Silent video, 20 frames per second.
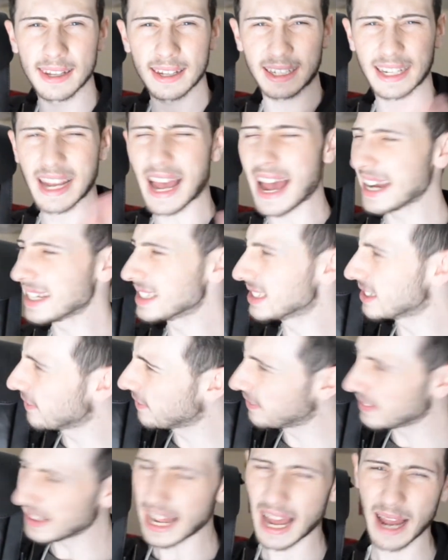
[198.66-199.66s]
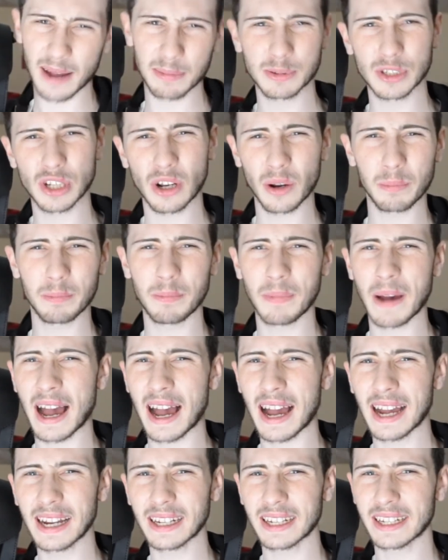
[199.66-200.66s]
kind of laptop
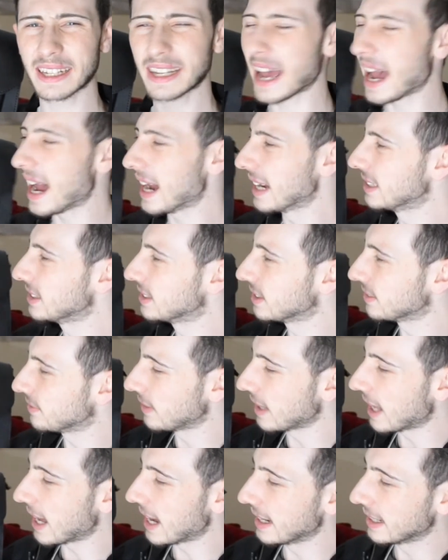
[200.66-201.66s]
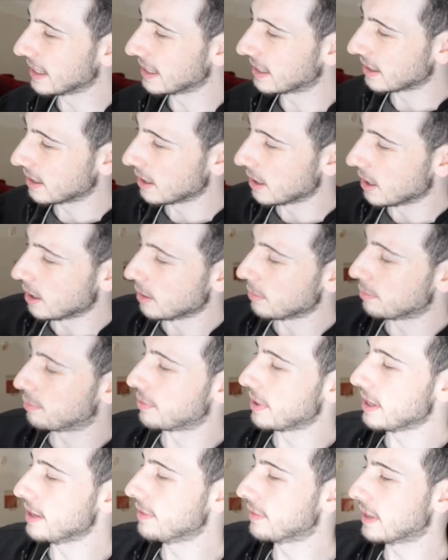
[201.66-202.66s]
bag, kind of like
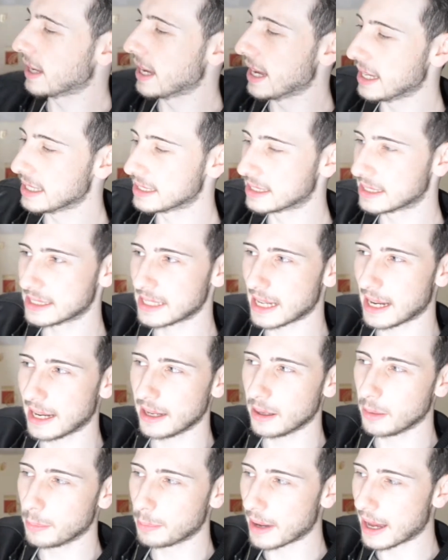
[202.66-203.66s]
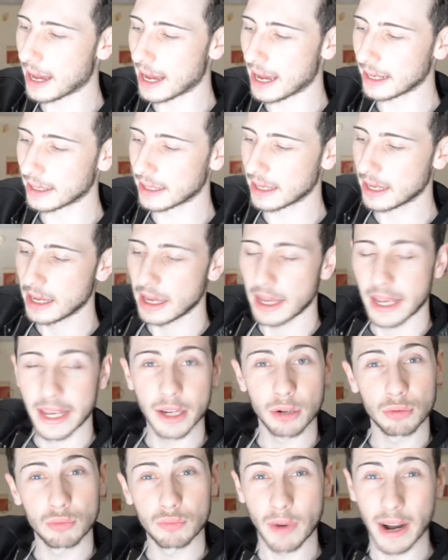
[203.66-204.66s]
briefcase style bag.
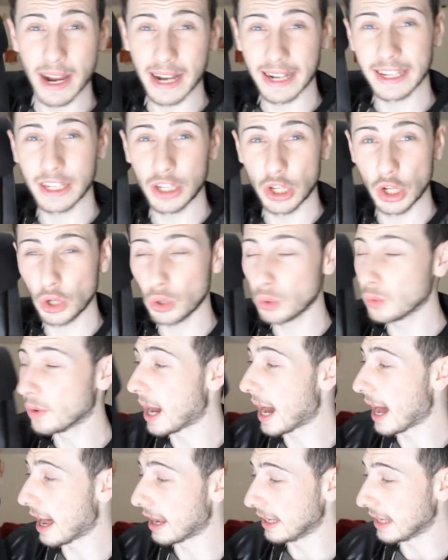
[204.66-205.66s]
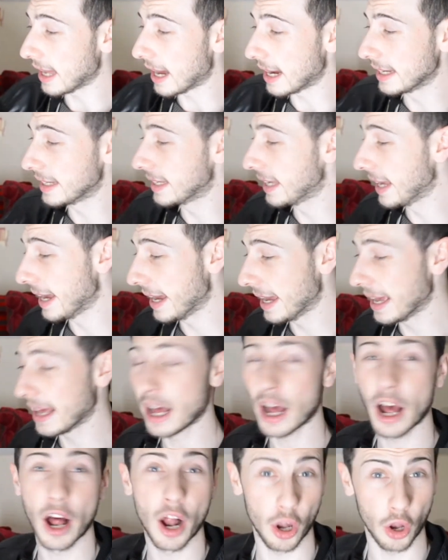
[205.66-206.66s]
Really cute. I like it
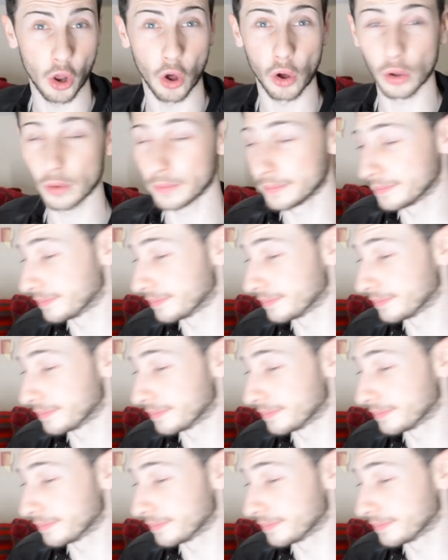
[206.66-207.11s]
a lot.